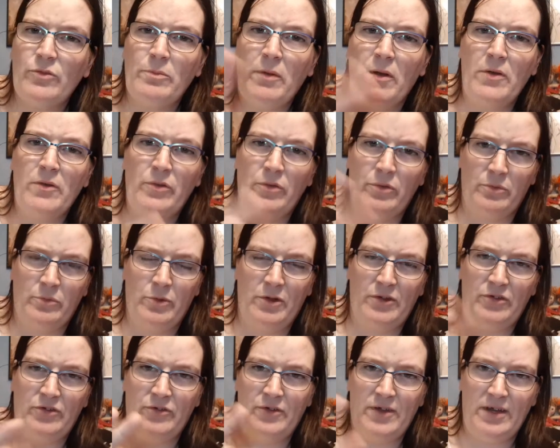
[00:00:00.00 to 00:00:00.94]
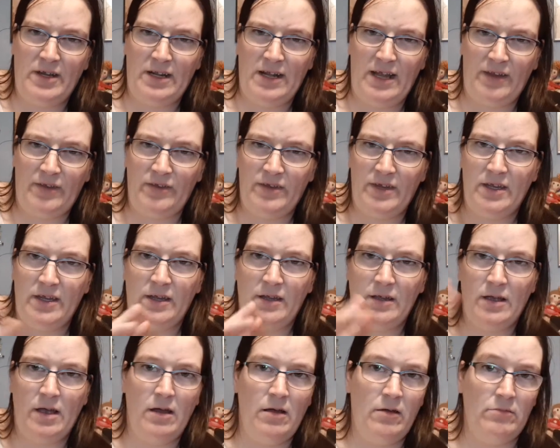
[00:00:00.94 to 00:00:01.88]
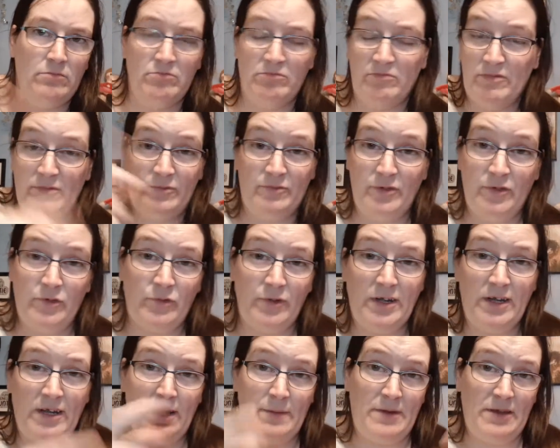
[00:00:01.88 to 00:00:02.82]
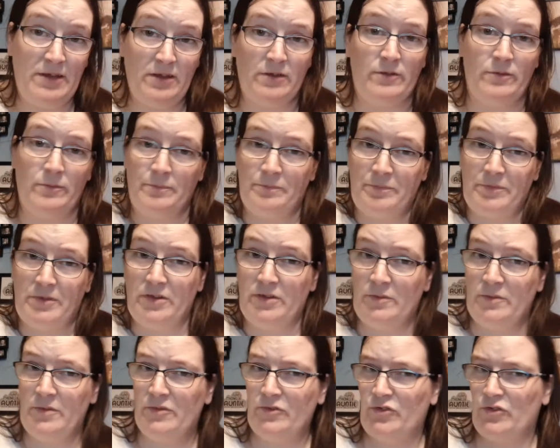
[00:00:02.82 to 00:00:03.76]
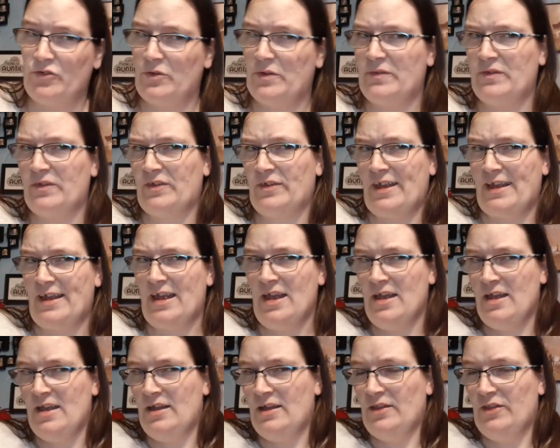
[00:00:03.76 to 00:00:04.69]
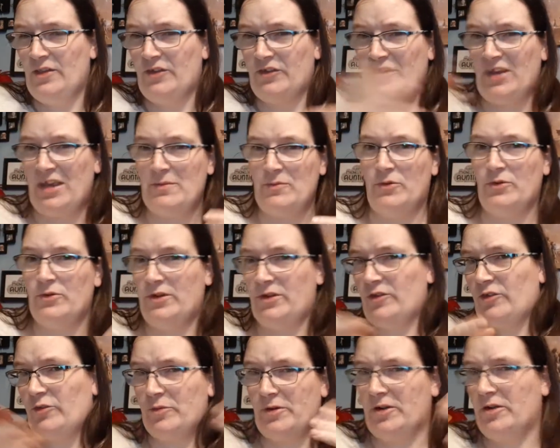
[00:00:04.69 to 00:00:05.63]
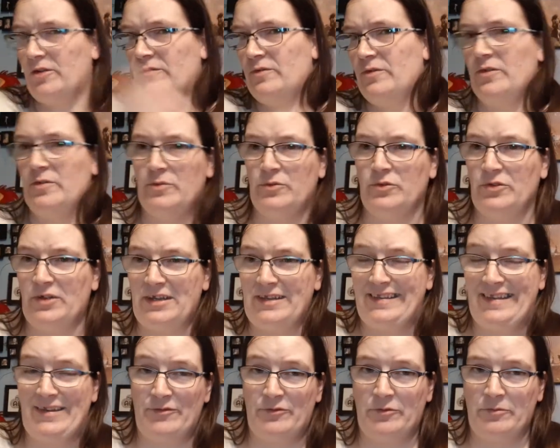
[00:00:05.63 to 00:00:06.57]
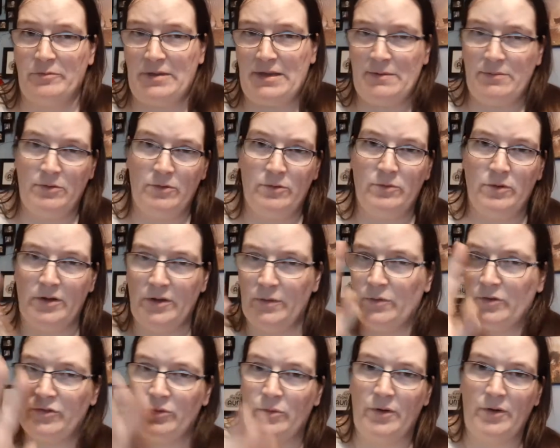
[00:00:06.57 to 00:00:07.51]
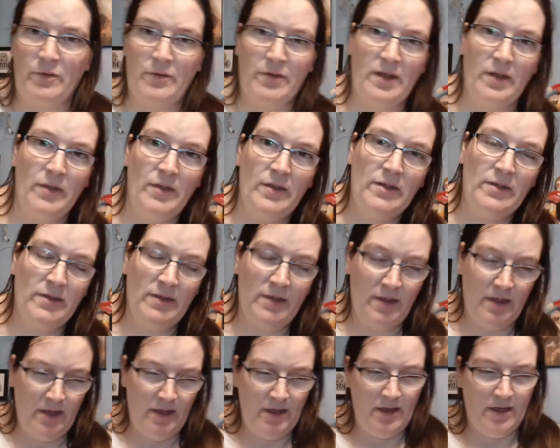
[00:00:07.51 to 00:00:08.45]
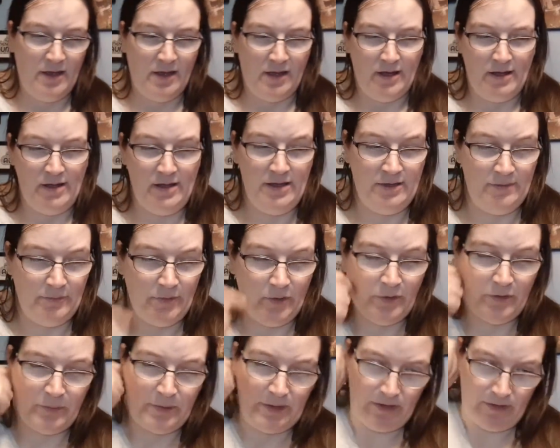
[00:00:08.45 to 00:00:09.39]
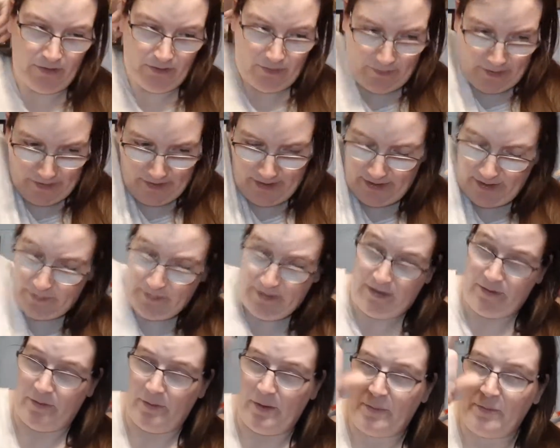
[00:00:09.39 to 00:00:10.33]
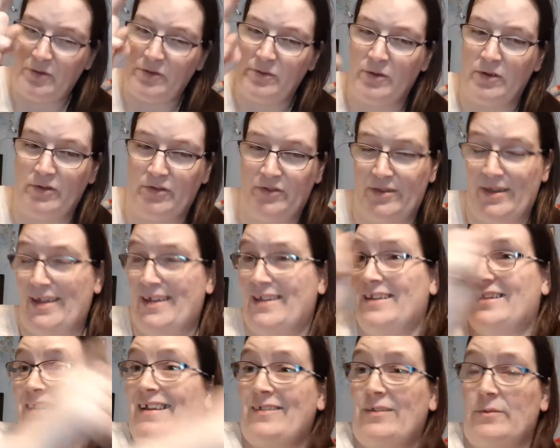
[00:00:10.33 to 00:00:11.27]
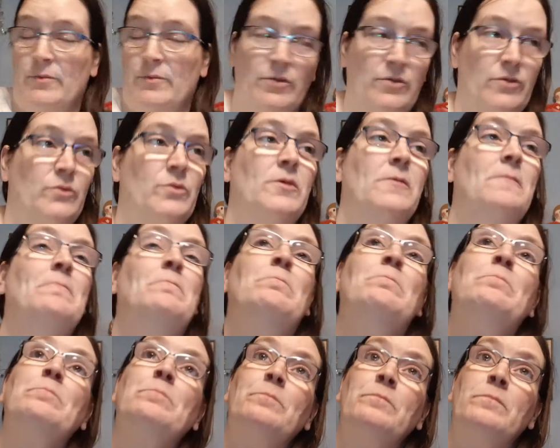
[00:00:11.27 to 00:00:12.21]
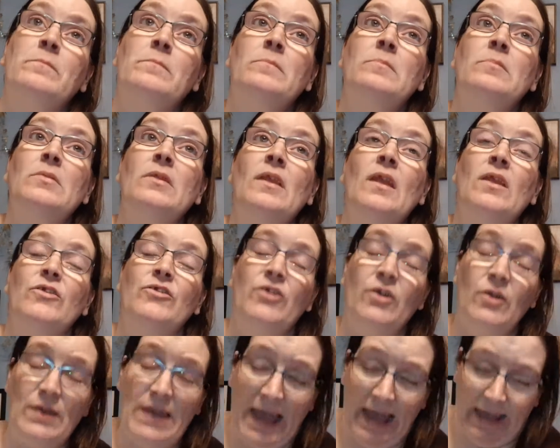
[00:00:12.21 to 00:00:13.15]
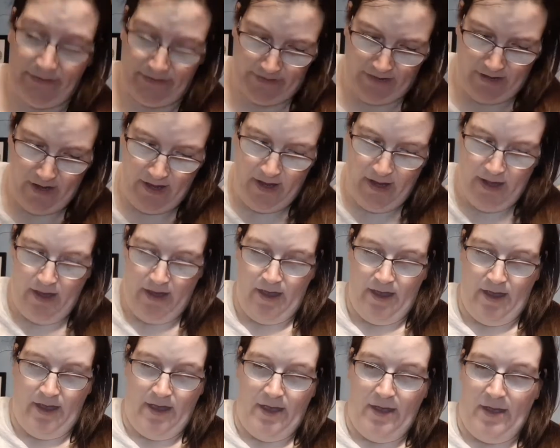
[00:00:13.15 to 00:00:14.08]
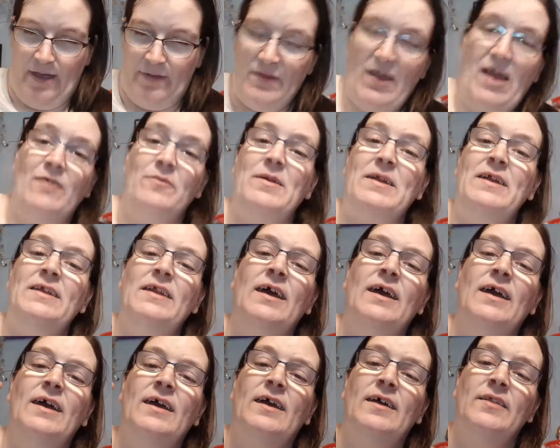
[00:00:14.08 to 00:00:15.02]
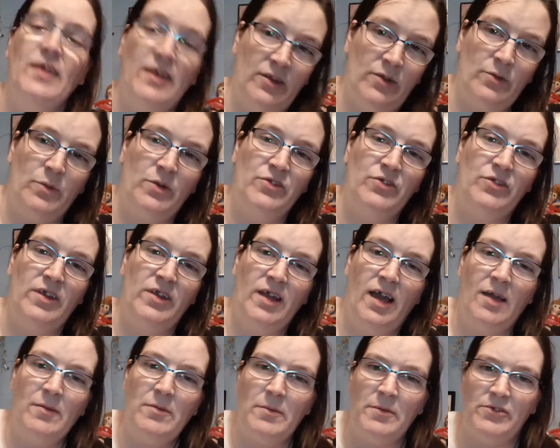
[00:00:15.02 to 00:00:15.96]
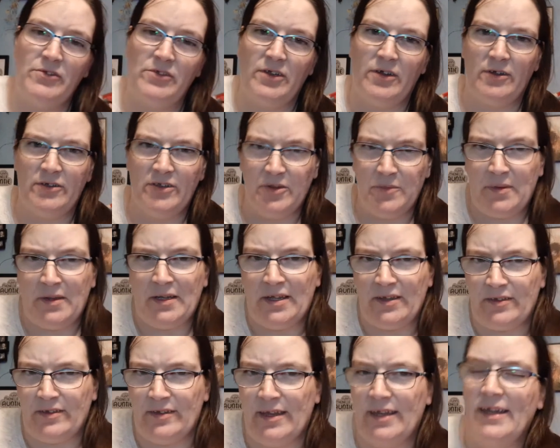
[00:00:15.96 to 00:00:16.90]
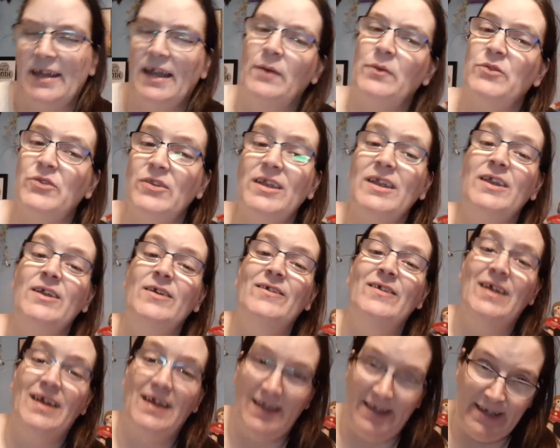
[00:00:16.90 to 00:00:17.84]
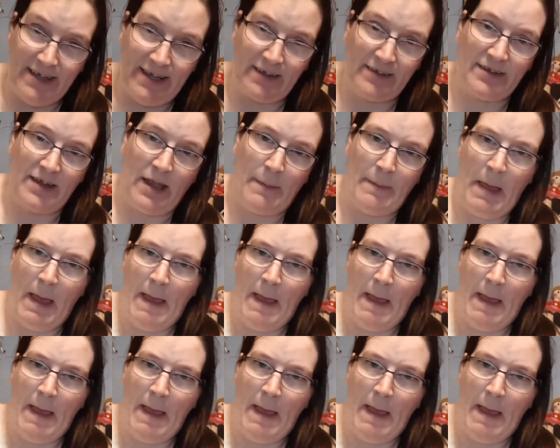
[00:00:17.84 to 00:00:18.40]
both Wizardry and Classic, um, feel free to let me know because I'm not sure if it's like the same audience spread over them or like different people while you watch one or the other. I've always been curious about that, and I need to remember to ask that in the classic box as well. So yes, if you have been, thanks for watching. I've been Michelle, you've been listening, and I will see you next time.